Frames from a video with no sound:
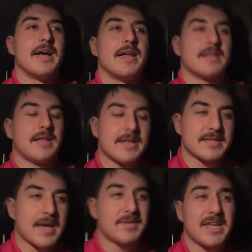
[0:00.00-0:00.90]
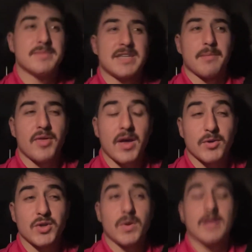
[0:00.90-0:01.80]
The landscape team, same thing. We're
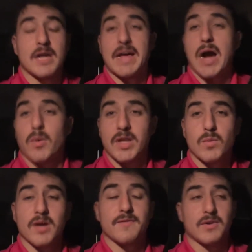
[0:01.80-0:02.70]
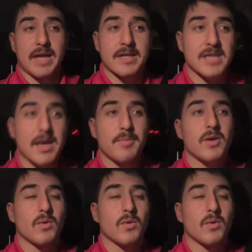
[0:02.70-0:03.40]
doing a lot of hourly work for landscaping.